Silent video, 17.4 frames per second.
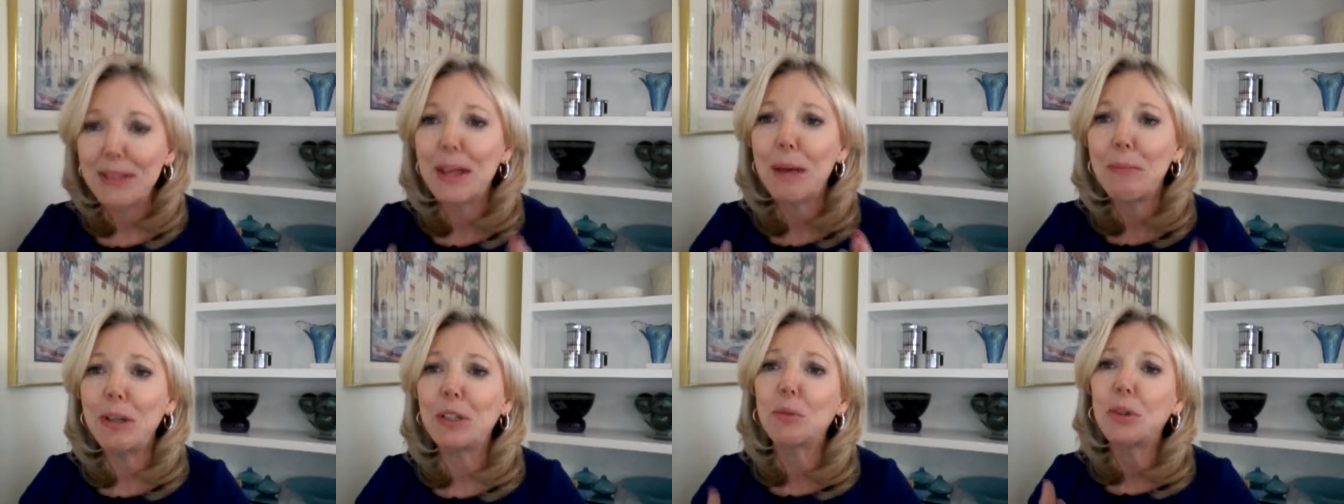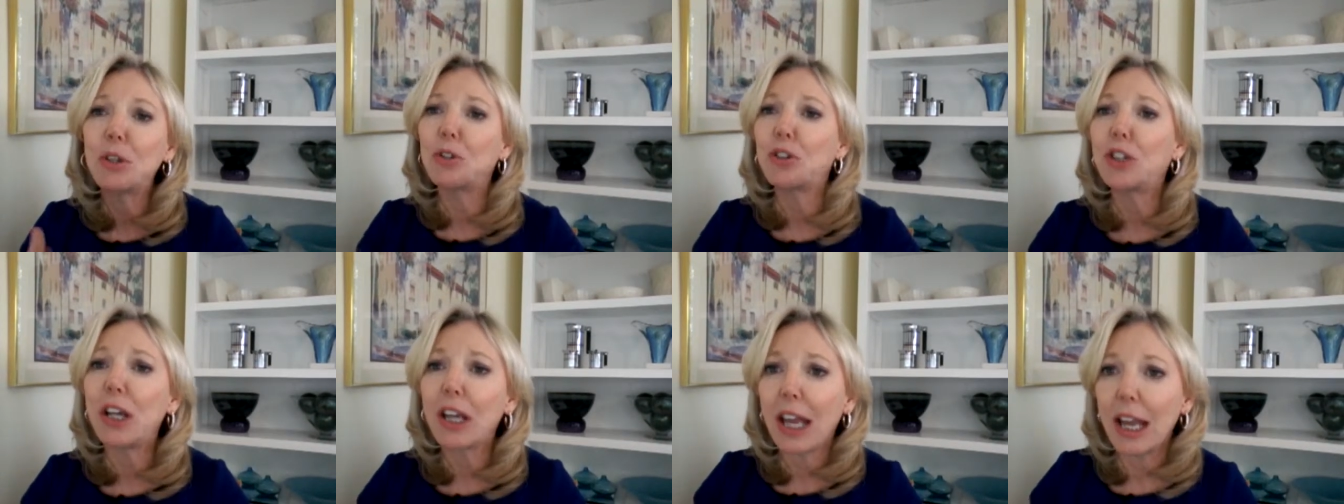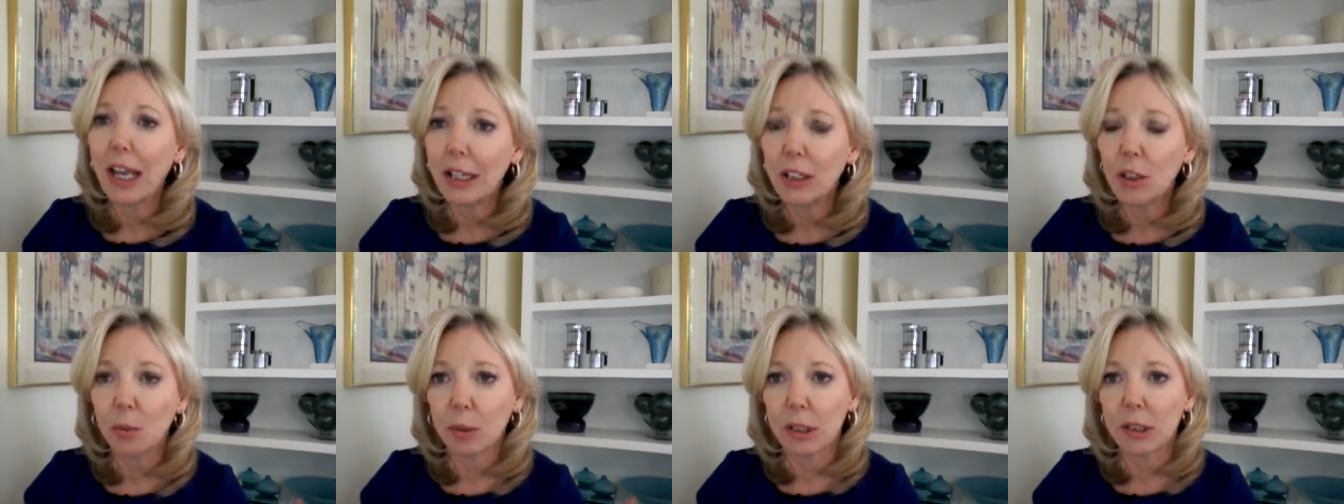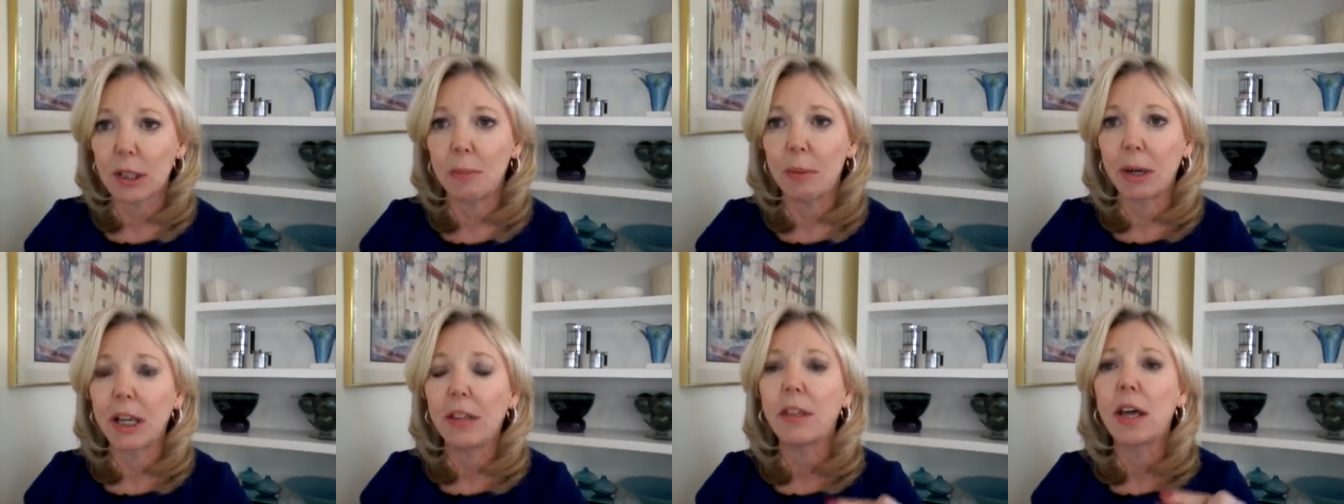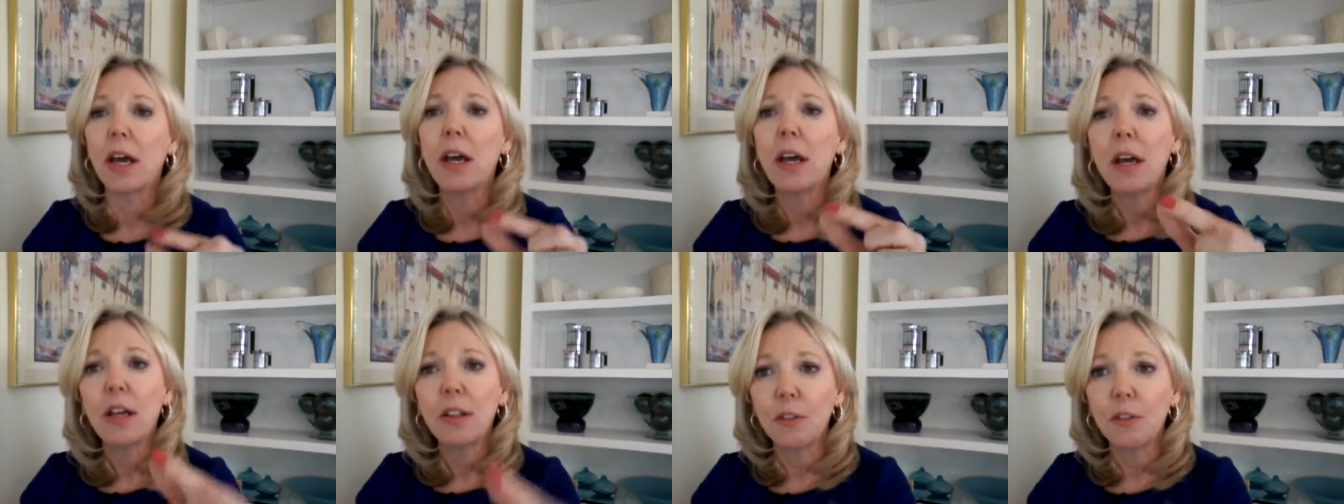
That means when you shake hands with somebody, the,